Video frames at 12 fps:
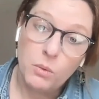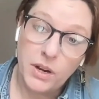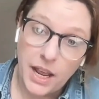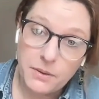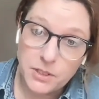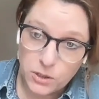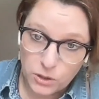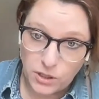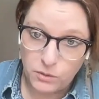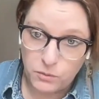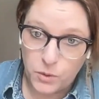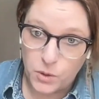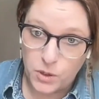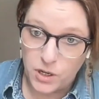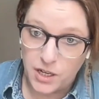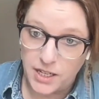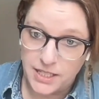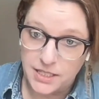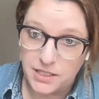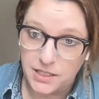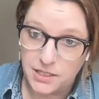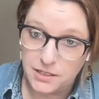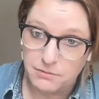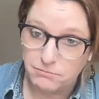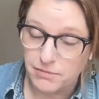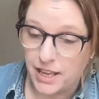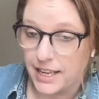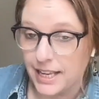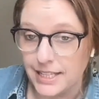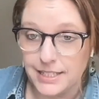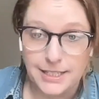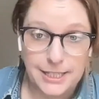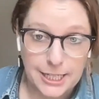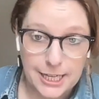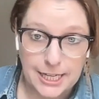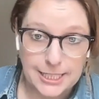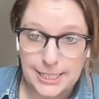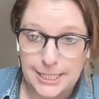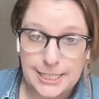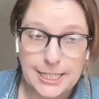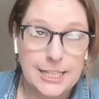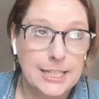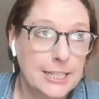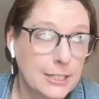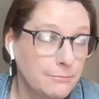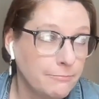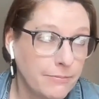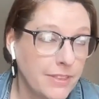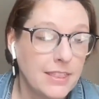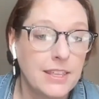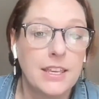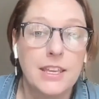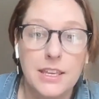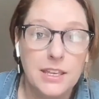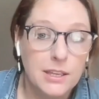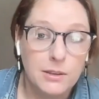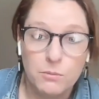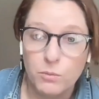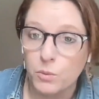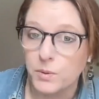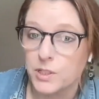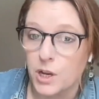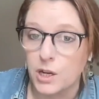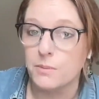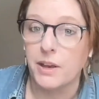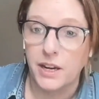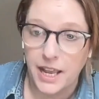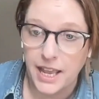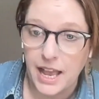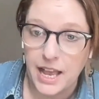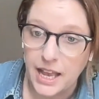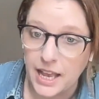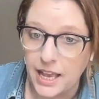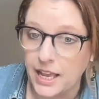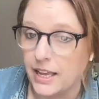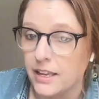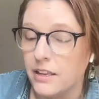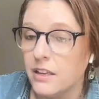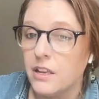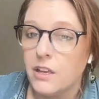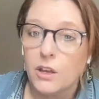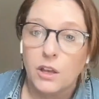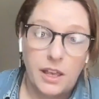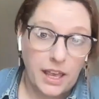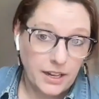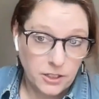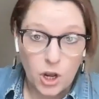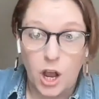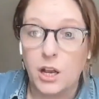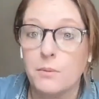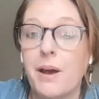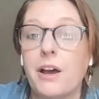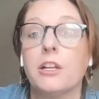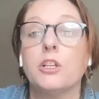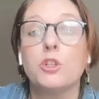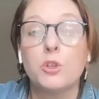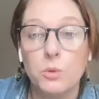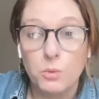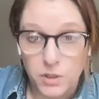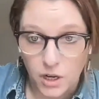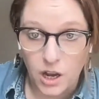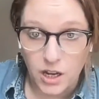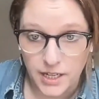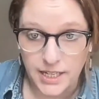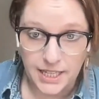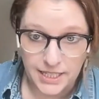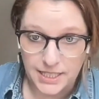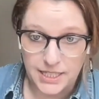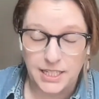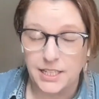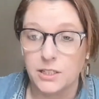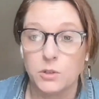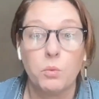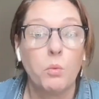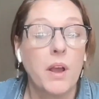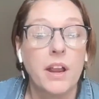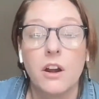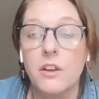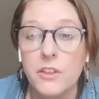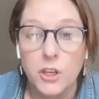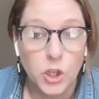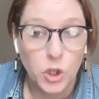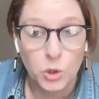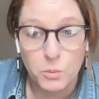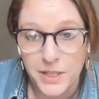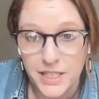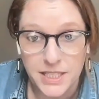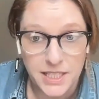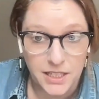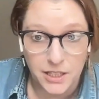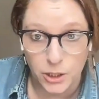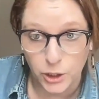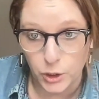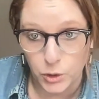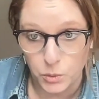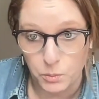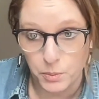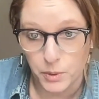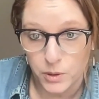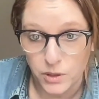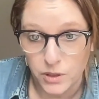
what I was looking for is, I guess, the constant theme when we talk about AI and talk about it to an audience is, where are the humans in the loop,